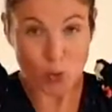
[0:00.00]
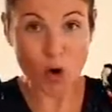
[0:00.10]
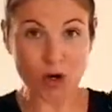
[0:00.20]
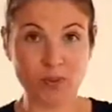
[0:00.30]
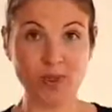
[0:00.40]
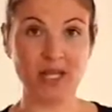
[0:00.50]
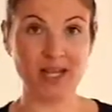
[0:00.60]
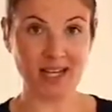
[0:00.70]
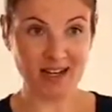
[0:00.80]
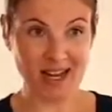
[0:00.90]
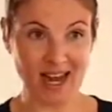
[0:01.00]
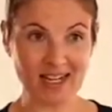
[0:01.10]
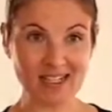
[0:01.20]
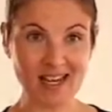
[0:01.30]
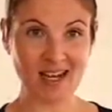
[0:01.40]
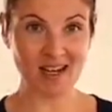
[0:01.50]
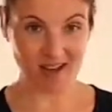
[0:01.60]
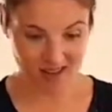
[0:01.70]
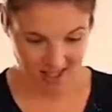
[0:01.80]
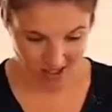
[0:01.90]
want to be like an
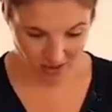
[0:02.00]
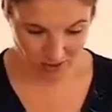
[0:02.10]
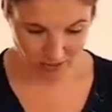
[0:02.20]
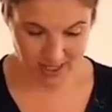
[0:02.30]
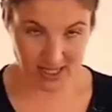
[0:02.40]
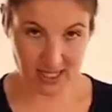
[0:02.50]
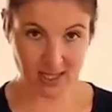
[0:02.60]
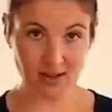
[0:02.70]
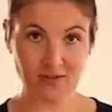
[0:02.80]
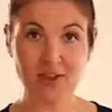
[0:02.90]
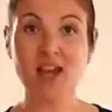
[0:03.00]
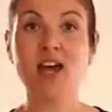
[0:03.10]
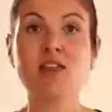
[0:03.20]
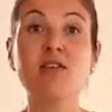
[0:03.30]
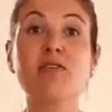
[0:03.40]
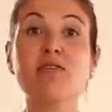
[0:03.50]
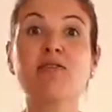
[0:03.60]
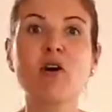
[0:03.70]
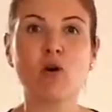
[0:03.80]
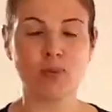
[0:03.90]
antenna that's going to receive the
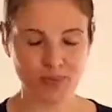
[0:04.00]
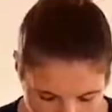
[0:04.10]
flow.